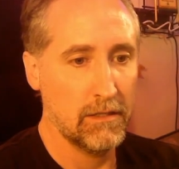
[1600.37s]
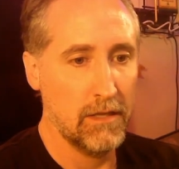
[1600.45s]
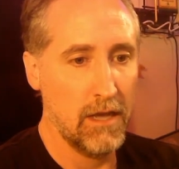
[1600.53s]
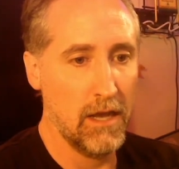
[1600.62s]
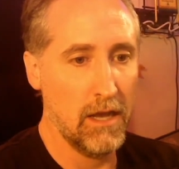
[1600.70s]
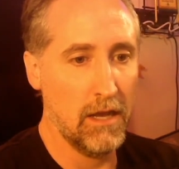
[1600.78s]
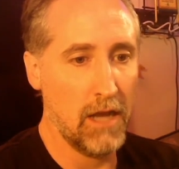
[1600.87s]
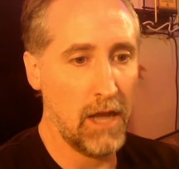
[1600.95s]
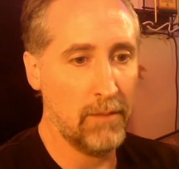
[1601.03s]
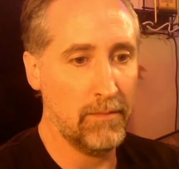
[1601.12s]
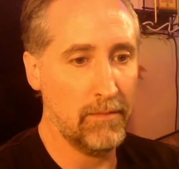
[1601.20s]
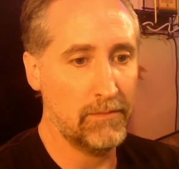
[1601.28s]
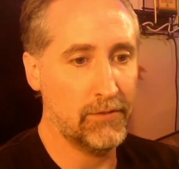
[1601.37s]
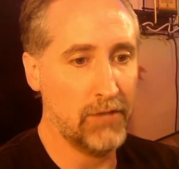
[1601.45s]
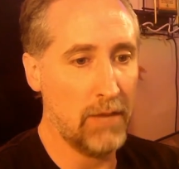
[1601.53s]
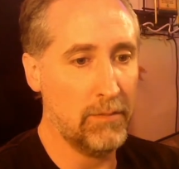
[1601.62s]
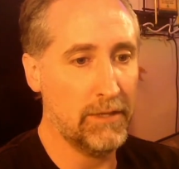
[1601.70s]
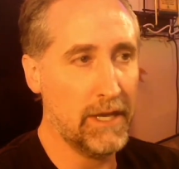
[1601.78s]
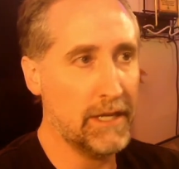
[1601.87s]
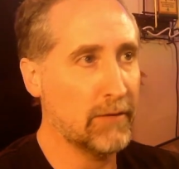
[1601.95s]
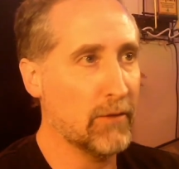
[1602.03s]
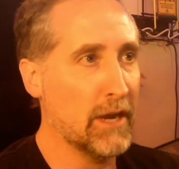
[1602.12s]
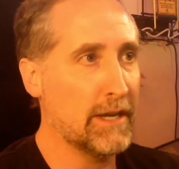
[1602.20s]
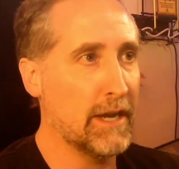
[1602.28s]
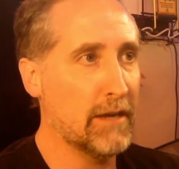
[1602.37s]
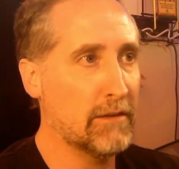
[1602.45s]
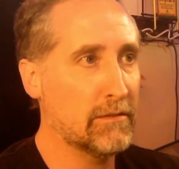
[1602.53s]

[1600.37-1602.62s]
I'm Zombie Yeti right now.